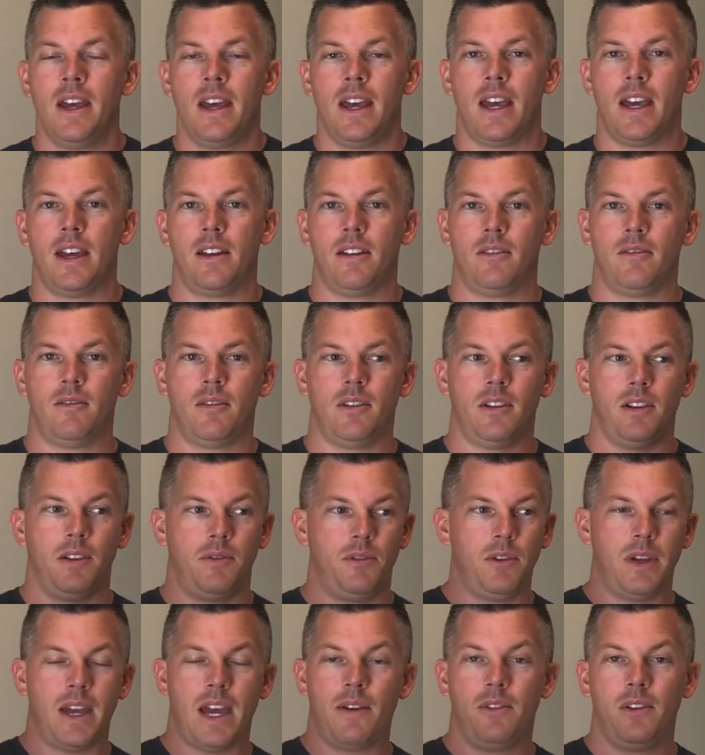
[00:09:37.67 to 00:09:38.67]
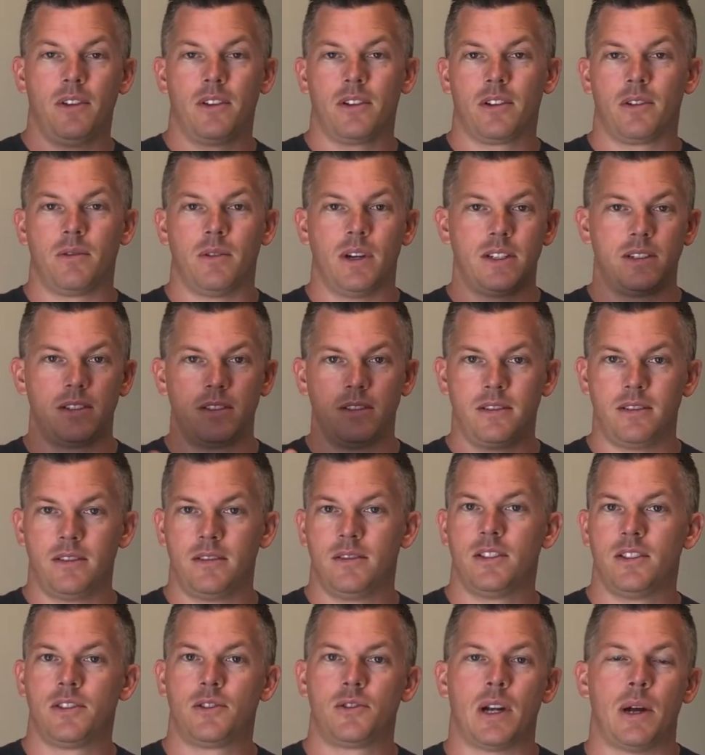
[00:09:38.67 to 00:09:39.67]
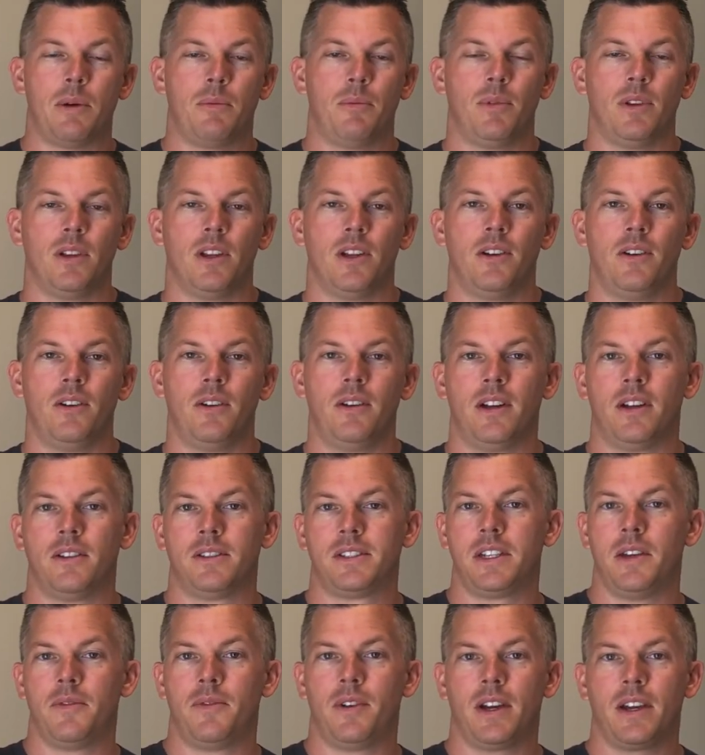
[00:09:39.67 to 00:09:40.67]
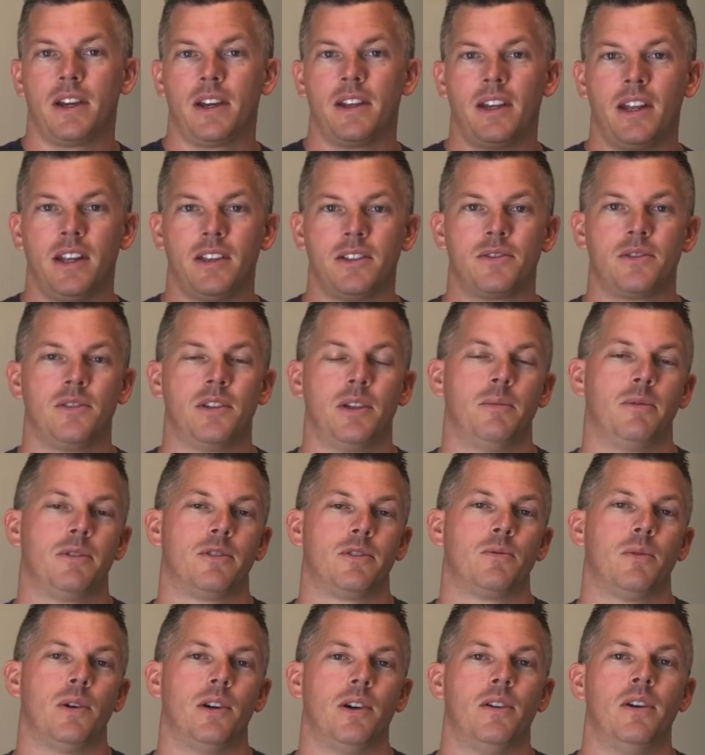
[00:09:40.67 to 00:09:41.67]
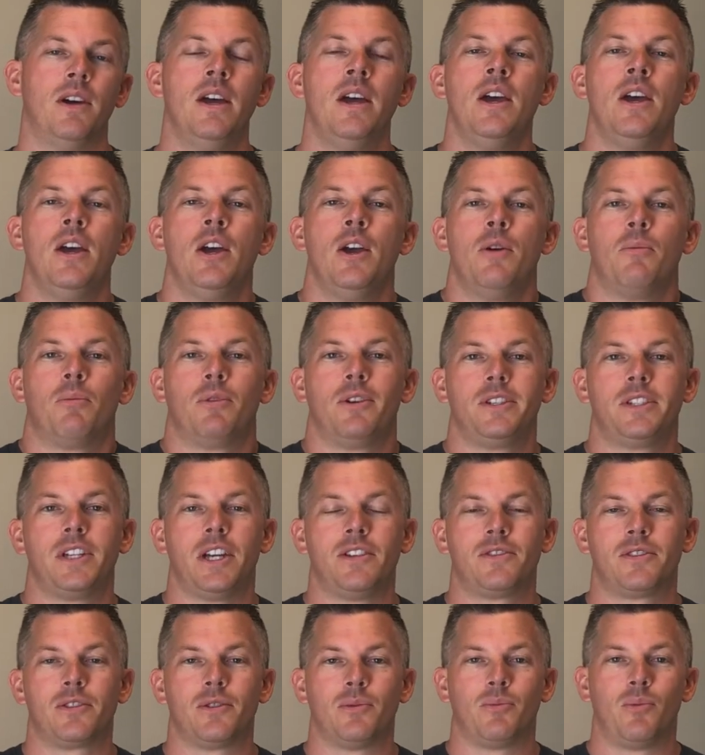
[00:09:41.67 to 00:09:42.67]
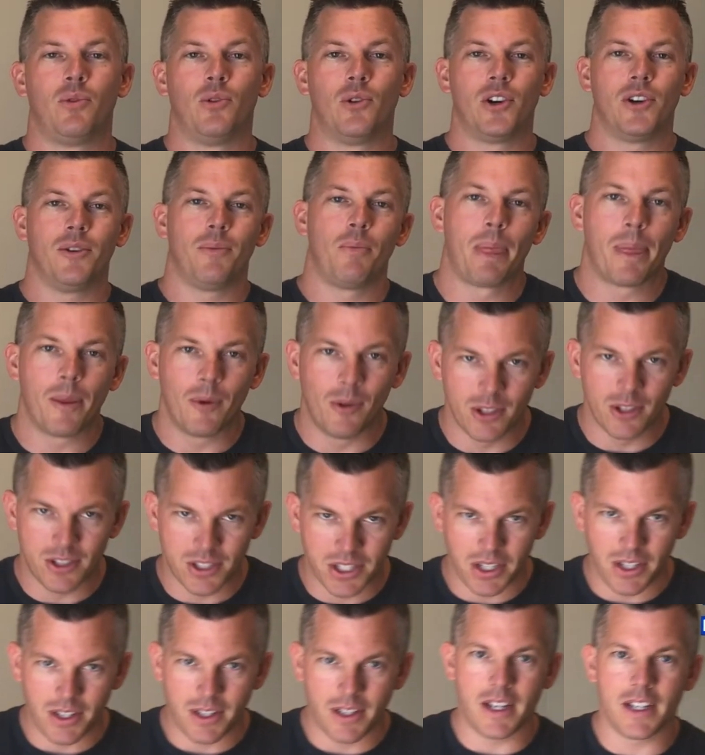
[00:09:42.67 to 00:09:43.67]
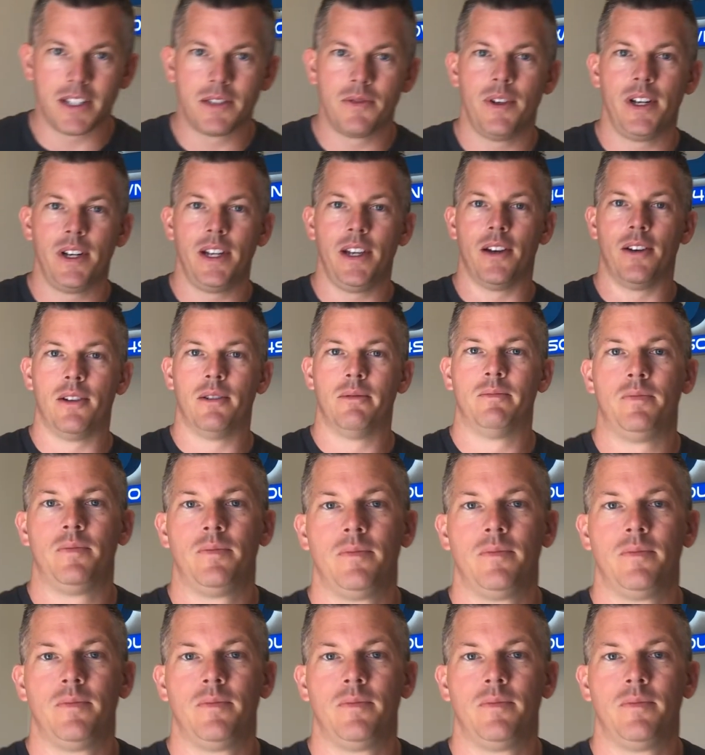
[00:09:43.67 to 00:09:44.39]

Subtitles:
And if you have any other questions, just drop them below and I'll see if I can answer them as well. Appreciate your support. We'll see you in the next video.